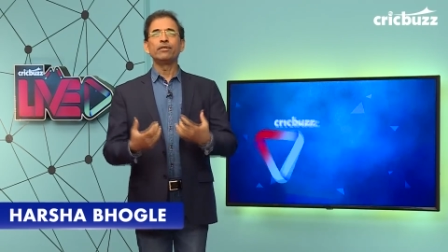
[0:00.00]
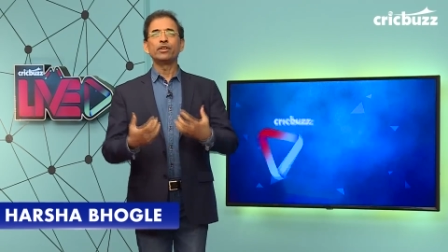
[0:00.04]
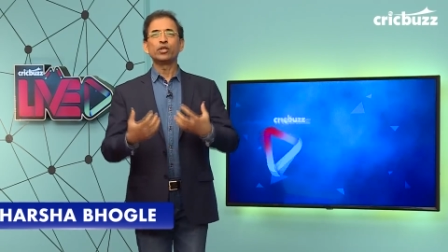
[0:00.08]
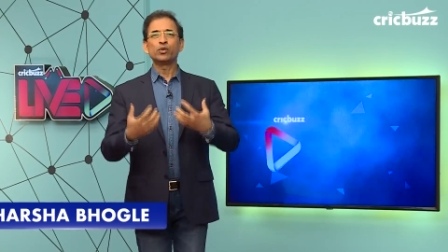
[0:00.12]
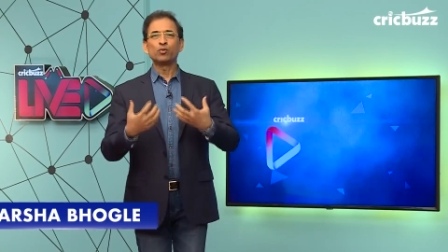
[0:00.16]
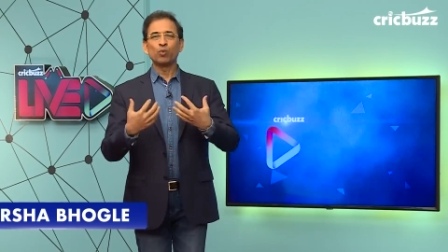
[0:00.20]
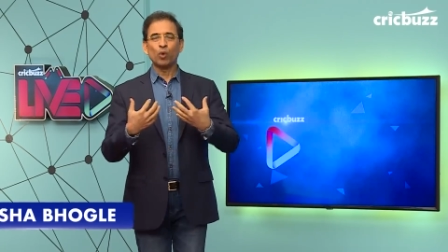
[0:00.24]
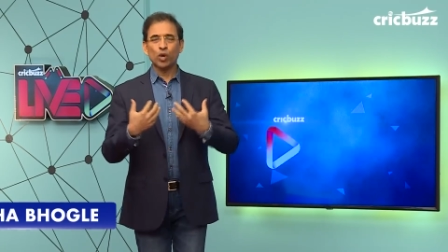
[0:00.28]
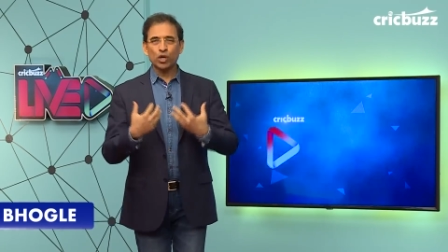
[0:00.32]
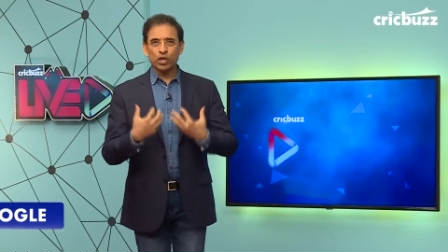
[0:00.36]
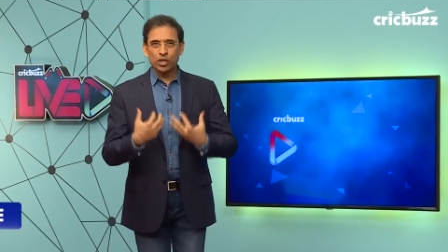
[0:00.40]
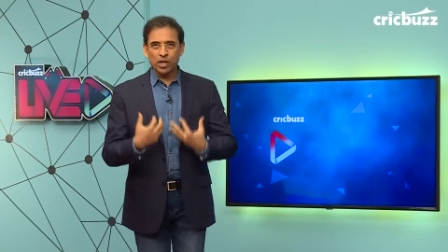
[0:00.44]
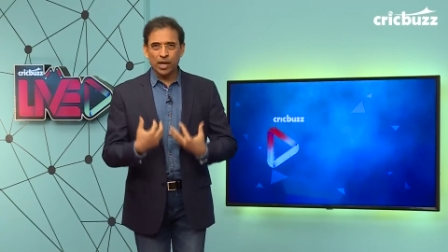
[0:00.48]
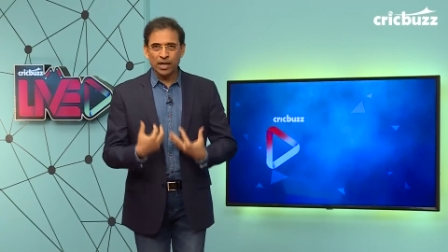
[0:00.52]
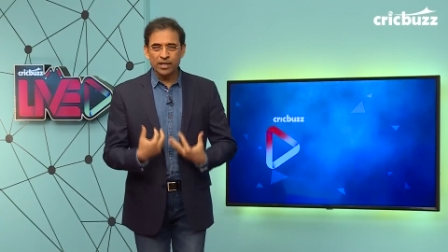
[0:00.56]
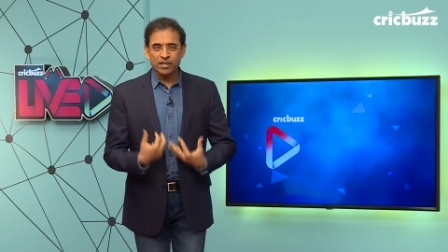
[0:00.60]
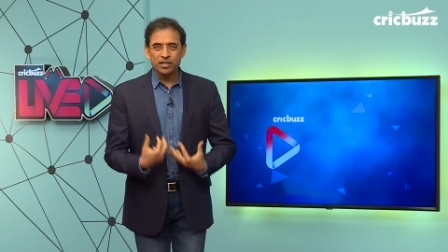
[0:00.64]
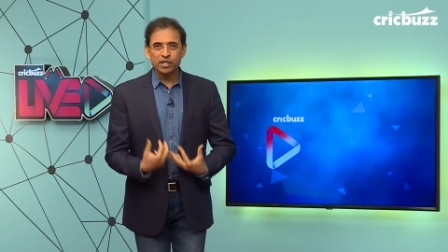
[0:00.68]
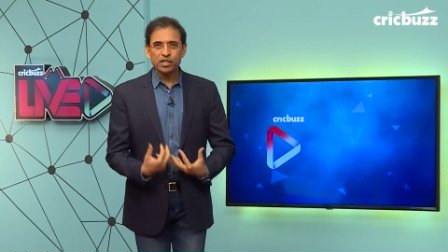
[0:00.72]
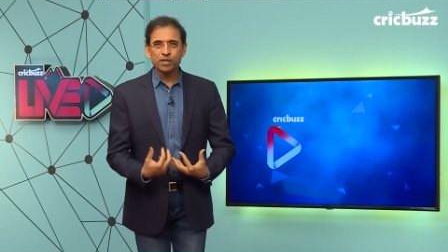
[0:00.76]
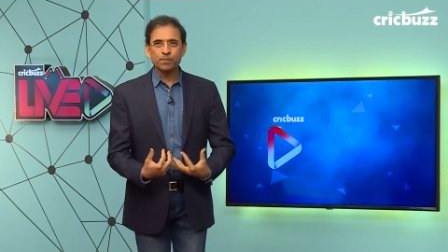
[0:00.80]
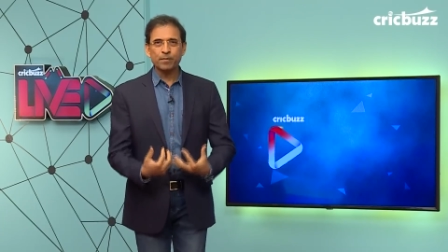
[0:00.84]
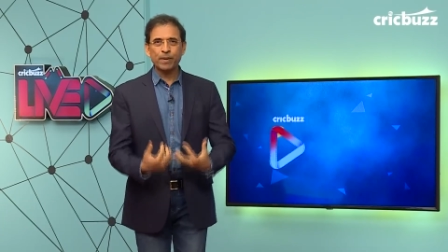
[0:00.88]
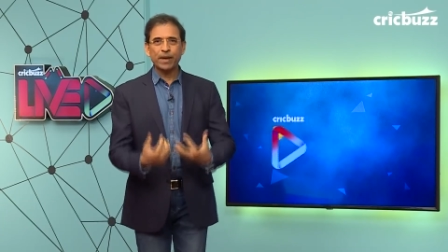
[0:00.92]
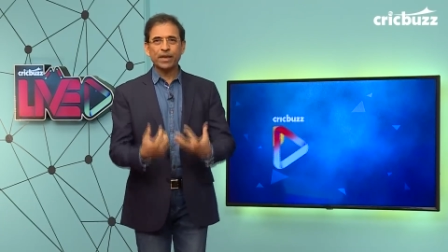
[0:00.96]
which is what I
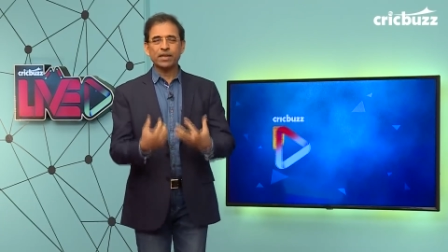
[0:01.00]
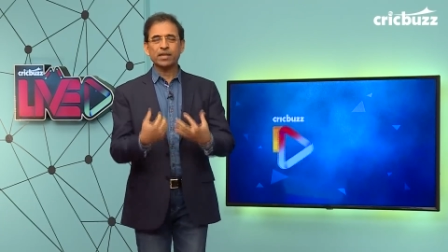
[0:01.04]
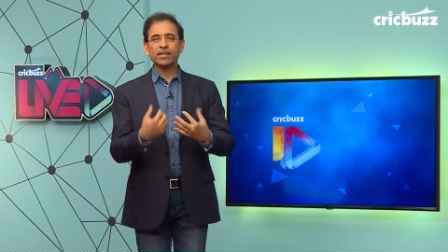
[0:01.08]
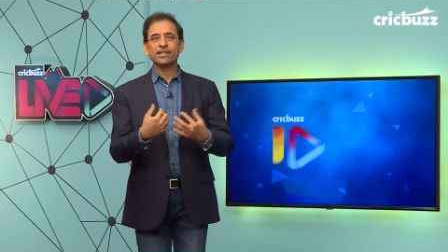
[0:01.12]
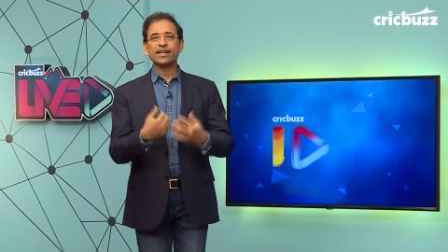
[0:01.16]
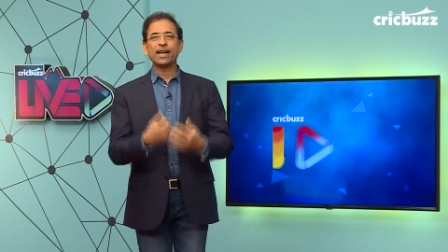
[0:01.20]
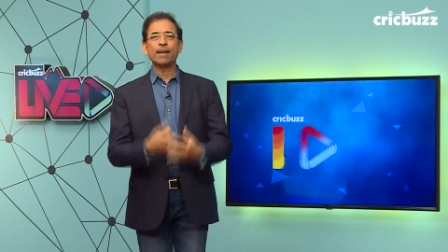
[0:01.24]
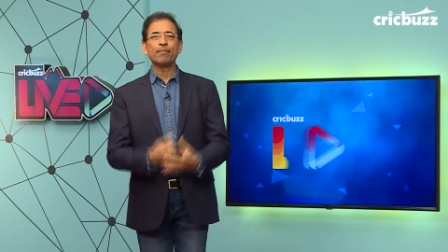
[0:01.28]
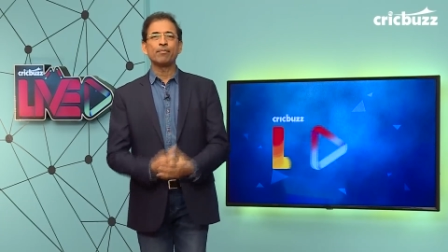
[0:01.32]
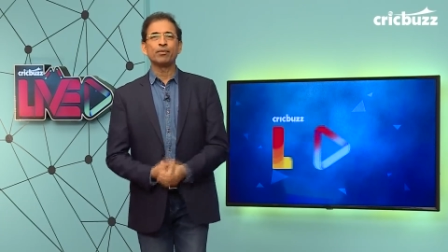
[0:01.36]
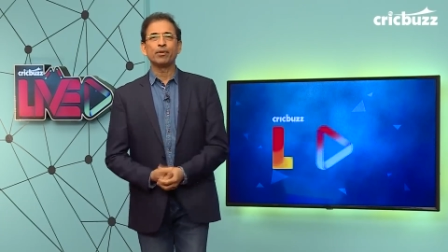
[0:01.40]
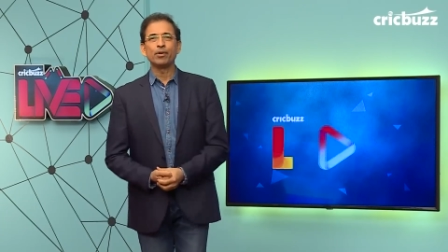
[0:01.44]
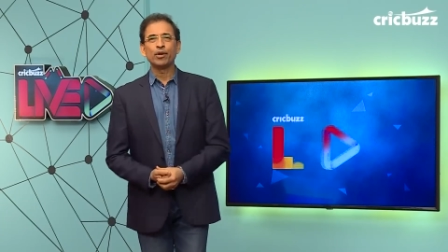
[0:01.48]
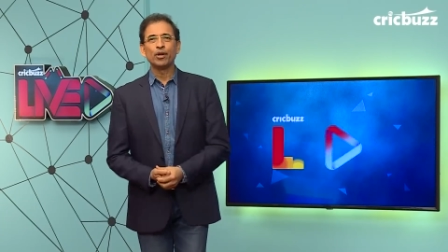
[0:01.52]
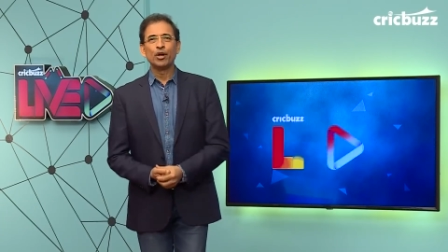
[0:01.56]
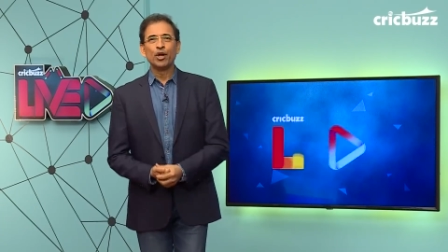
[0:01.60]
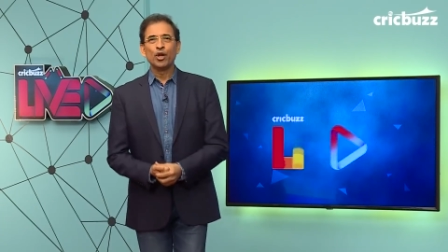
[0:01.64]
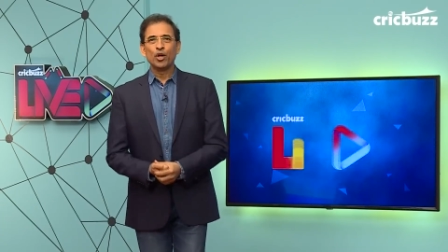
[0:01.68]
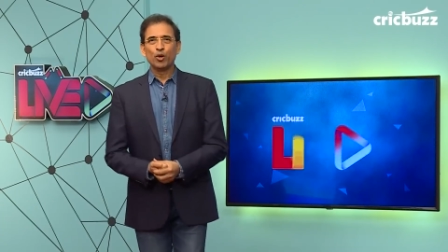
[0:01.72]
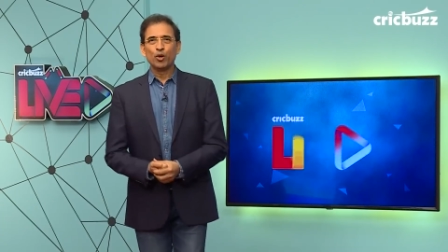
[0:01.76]
suspect has happened